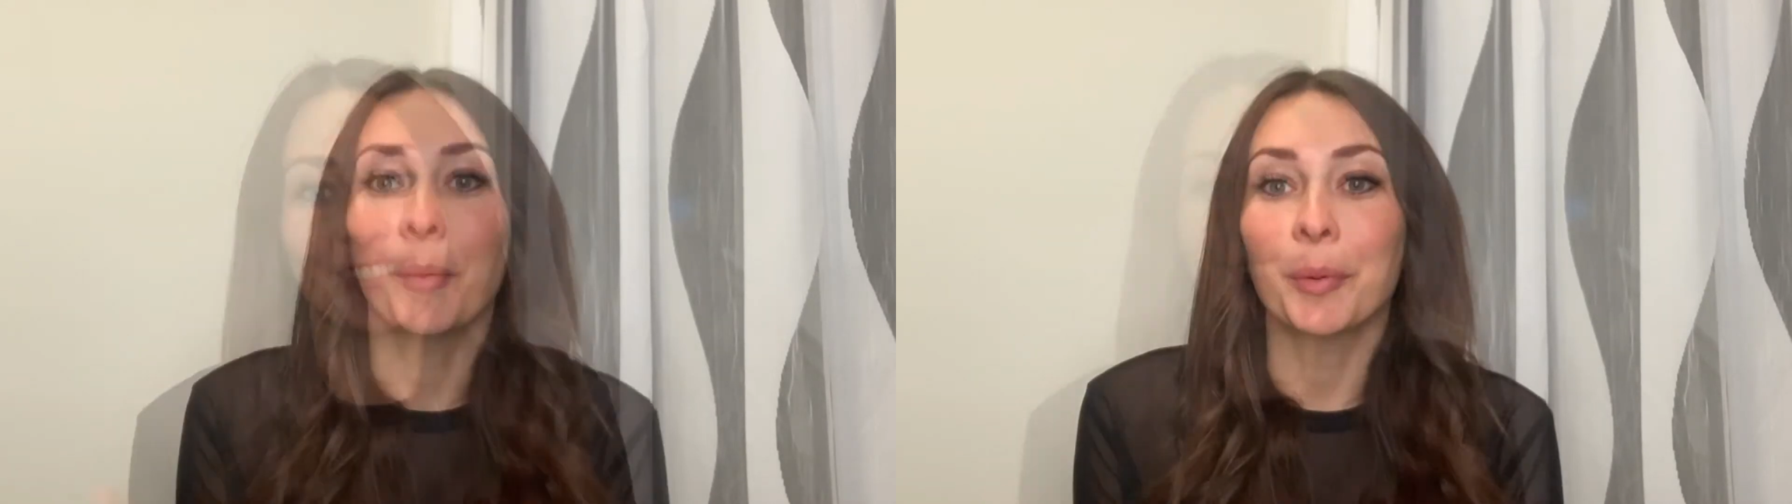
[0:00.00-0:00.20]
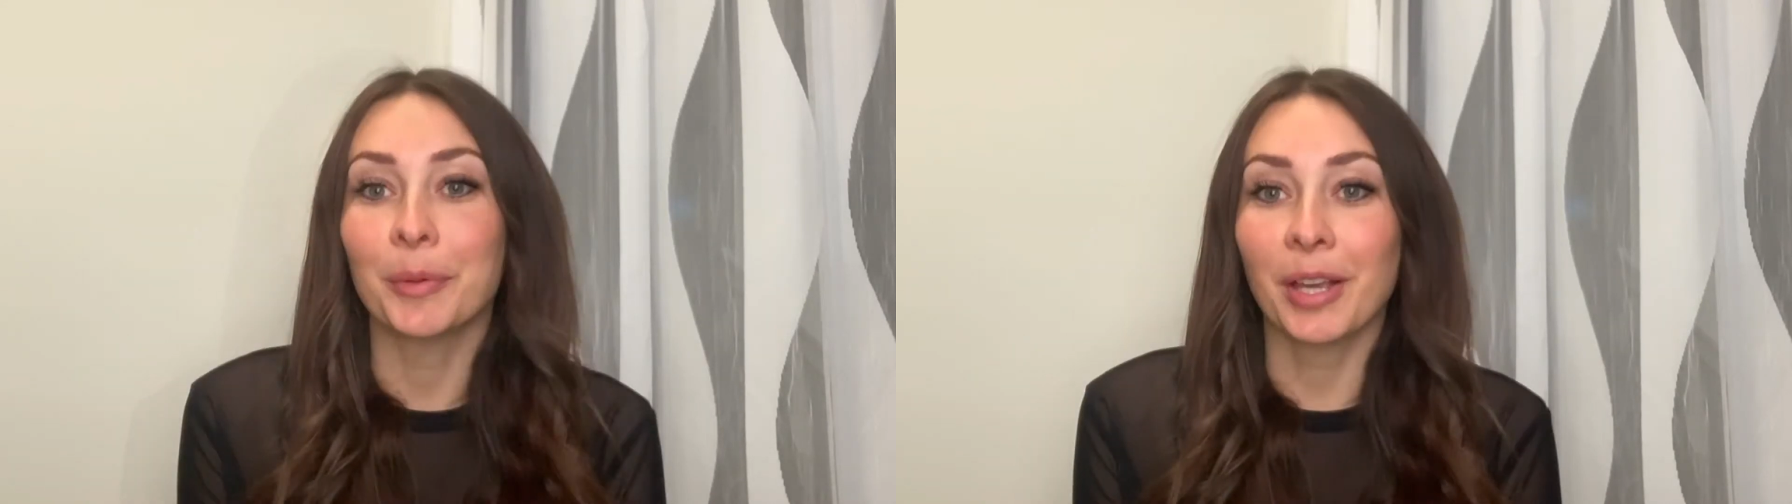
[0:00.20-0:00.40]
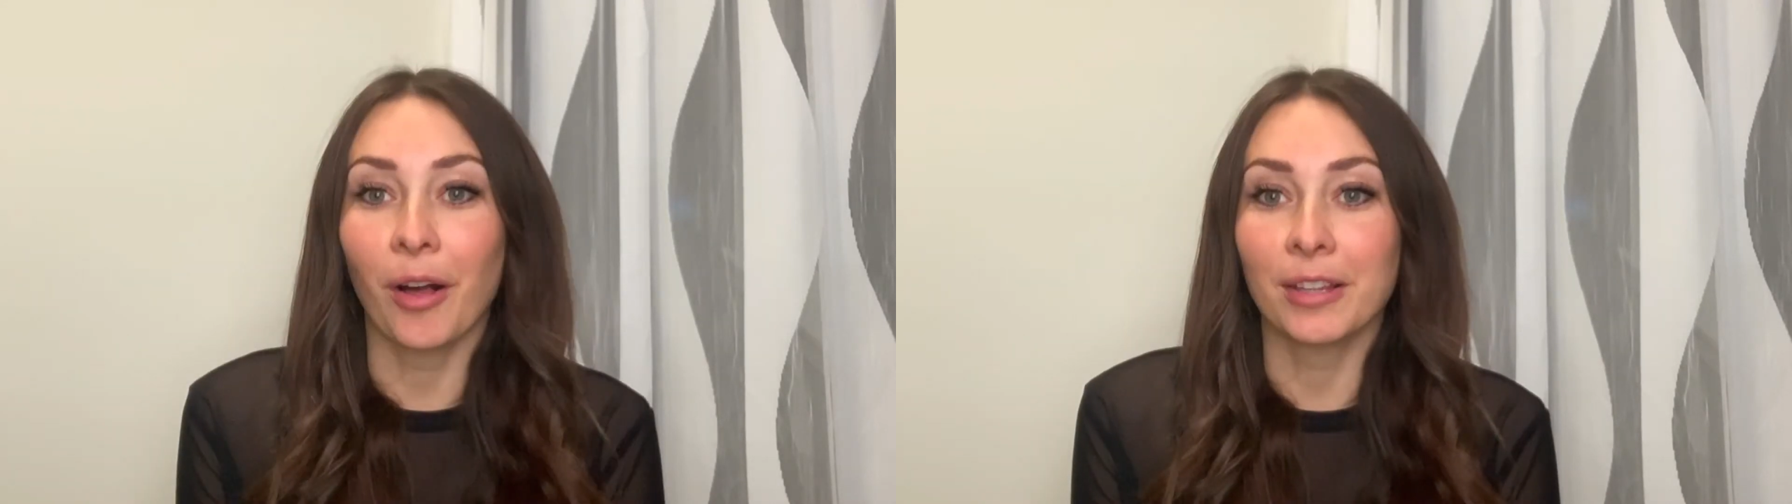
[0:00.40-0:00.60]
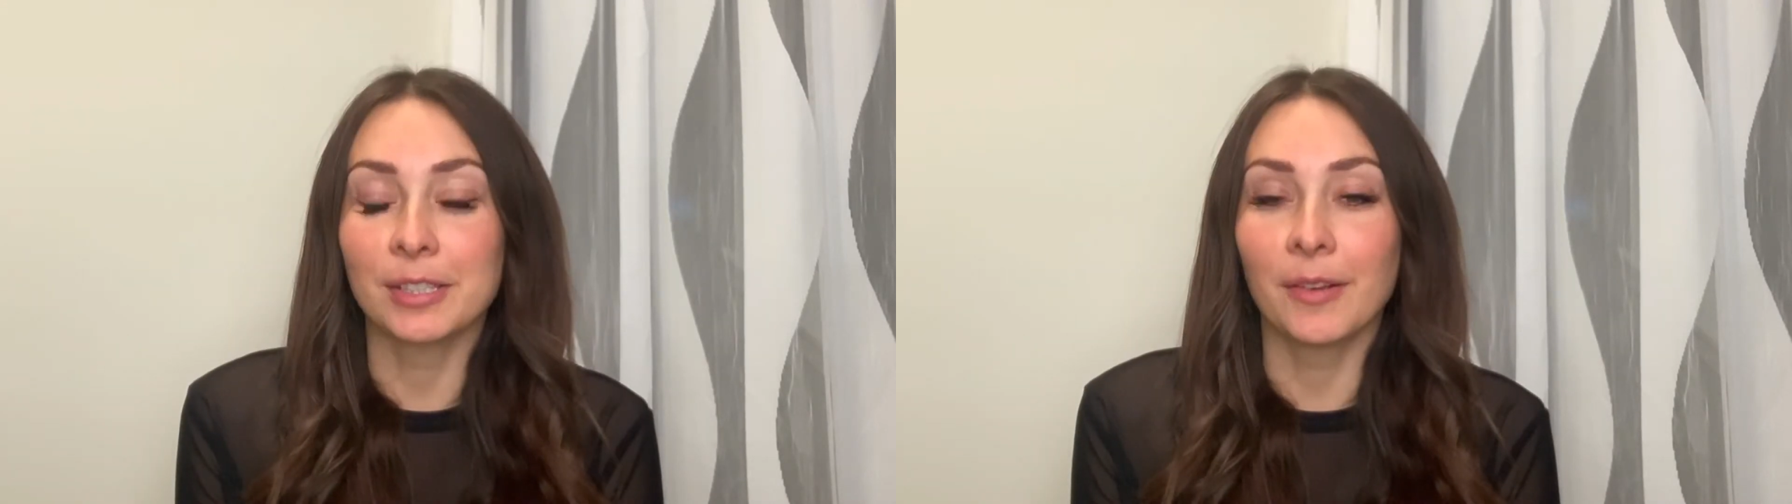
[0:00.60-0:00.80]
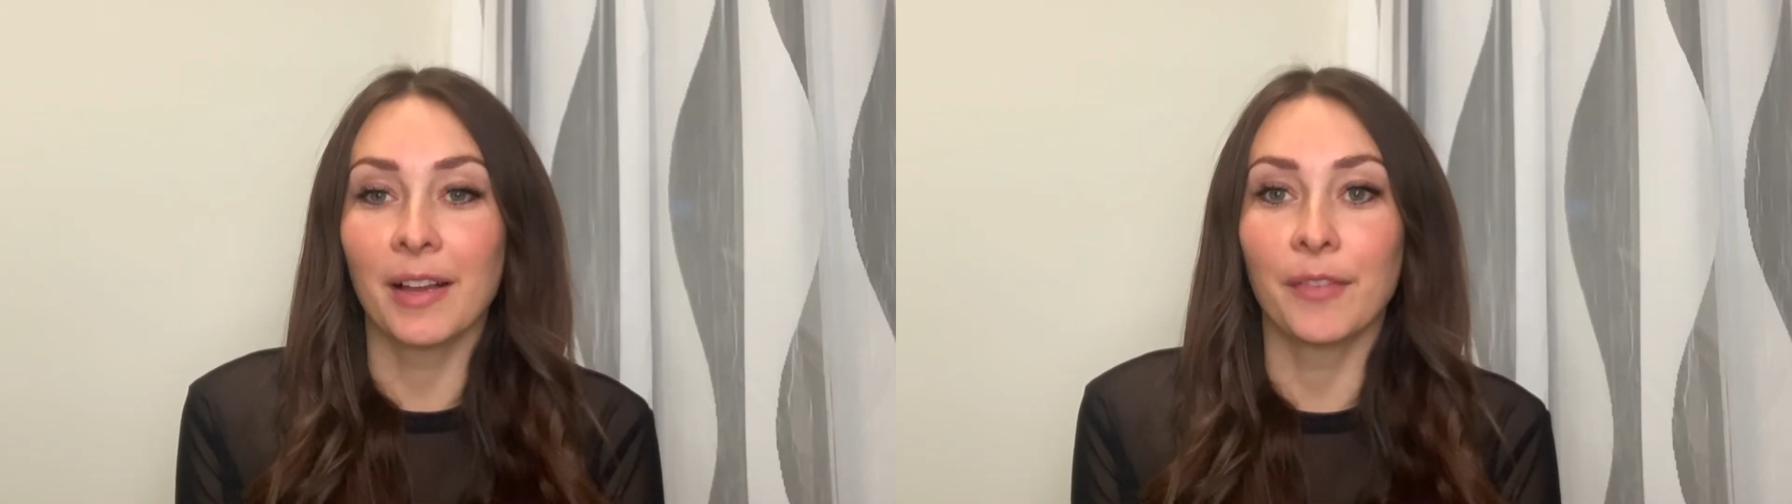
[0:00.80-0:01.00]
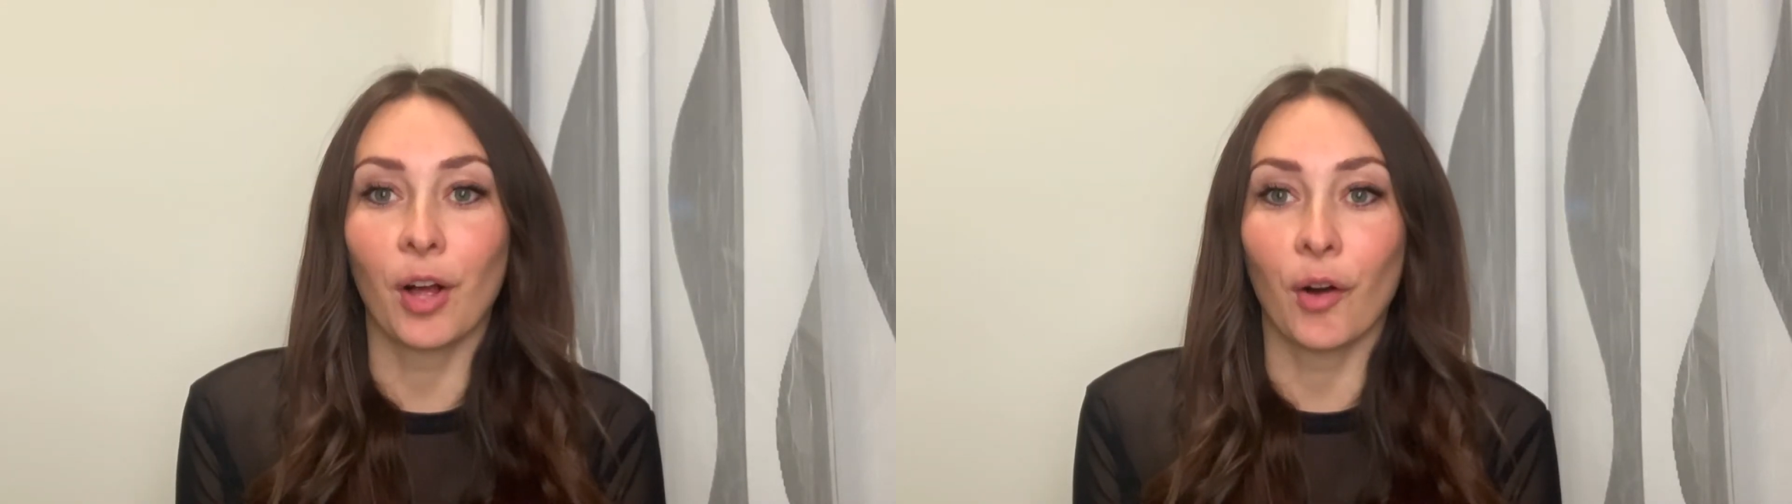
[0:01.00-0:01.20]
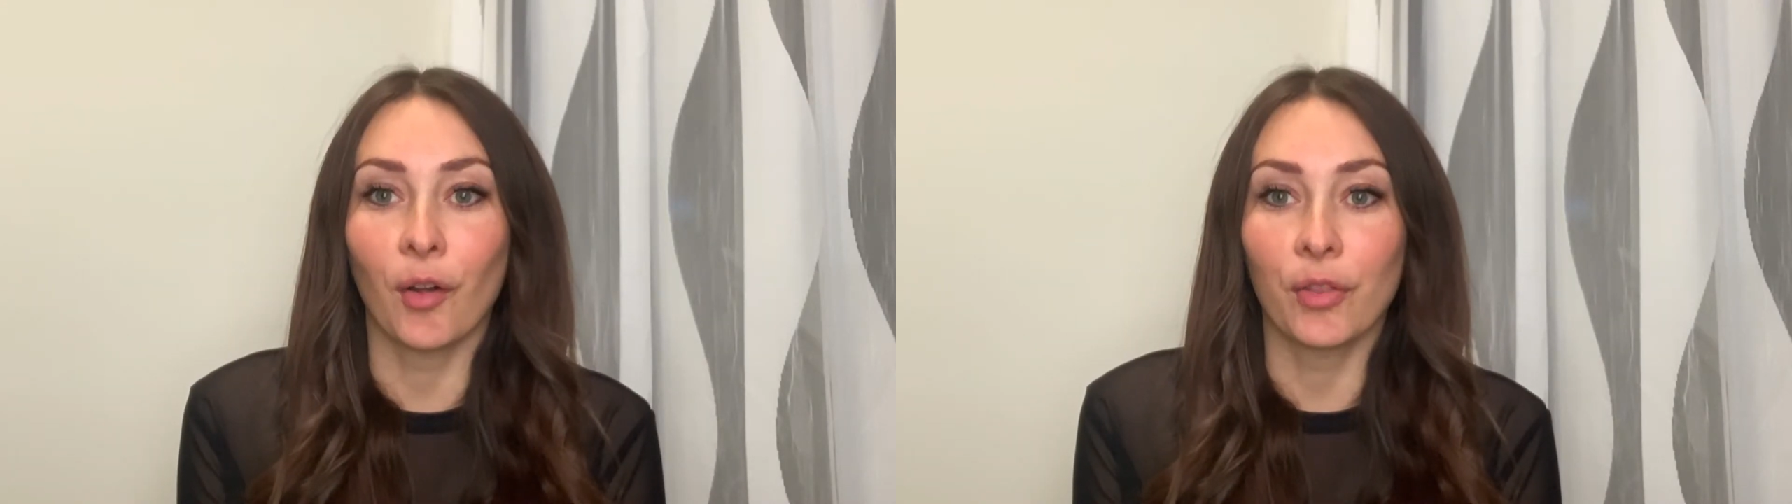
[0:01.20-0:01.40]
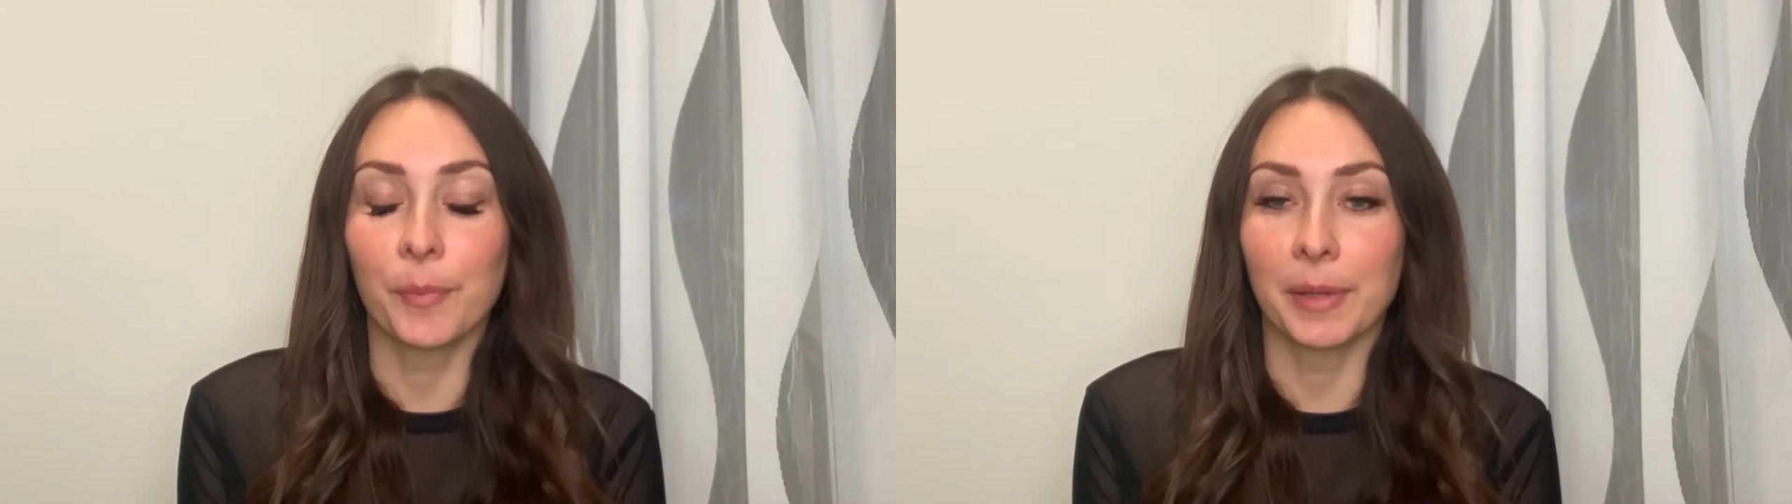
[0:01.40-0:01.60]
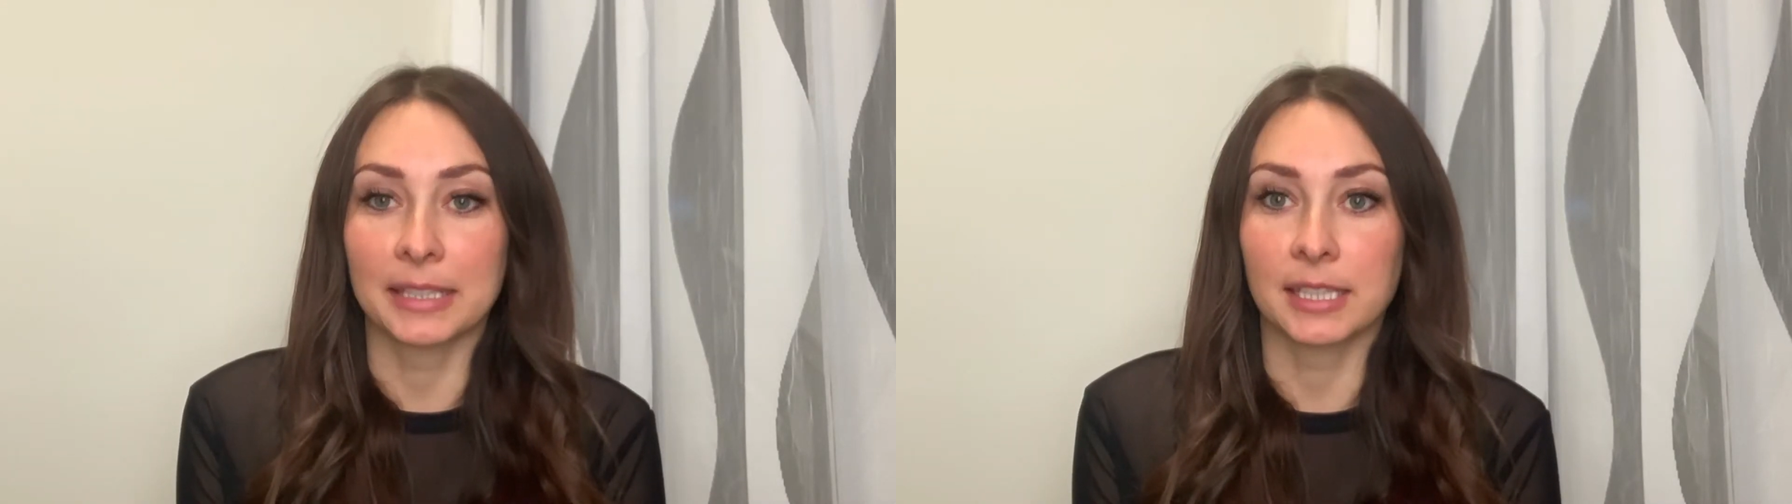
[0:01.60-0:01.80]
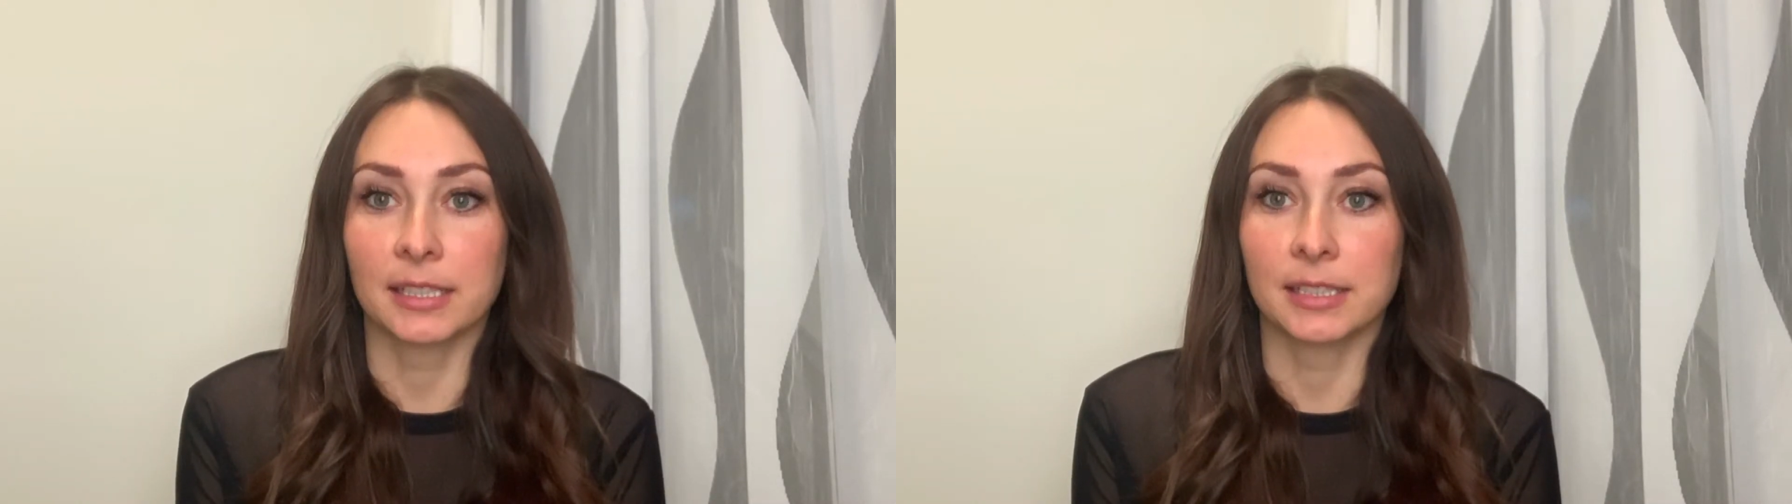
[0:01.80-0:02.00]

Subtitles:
But we also have all the basics